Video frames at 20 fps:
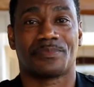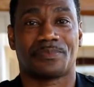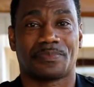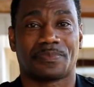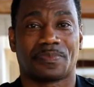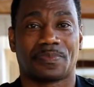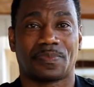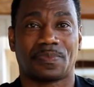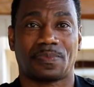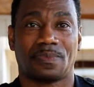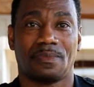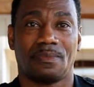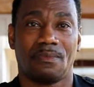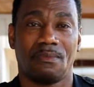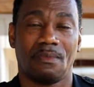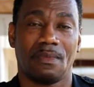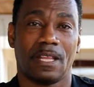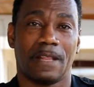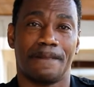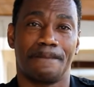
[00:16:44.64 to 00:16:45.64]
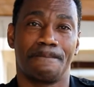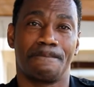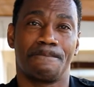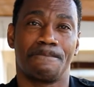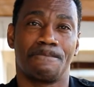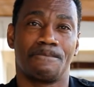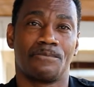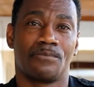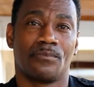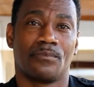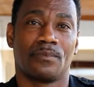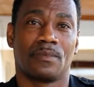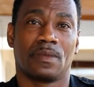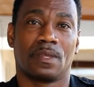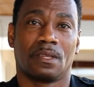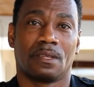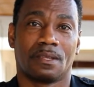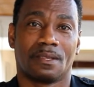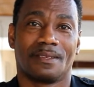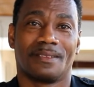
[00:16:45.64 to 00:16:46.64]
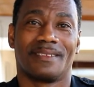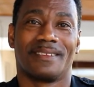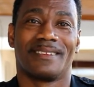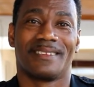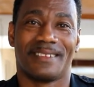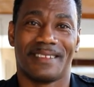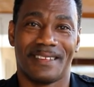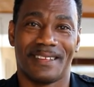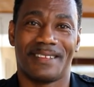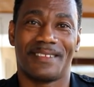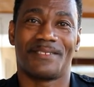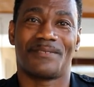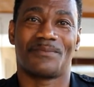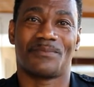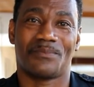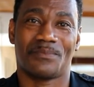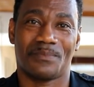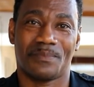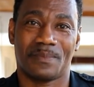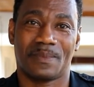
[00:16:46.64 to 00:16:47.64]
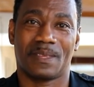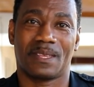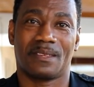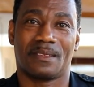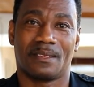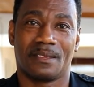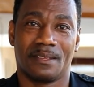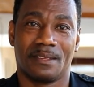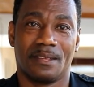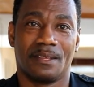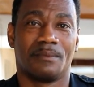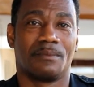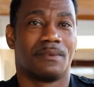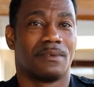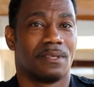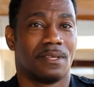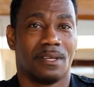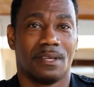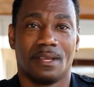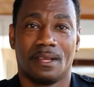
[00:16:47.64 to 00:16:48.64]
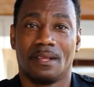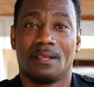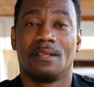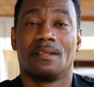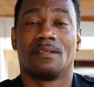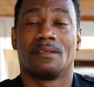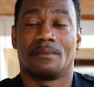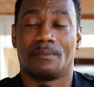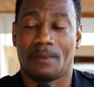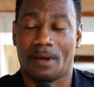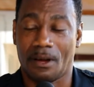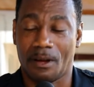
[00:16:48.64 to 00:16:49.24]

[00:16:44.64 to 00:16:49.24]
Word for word: So you say you were in a car and the mom said, please, this is emergency.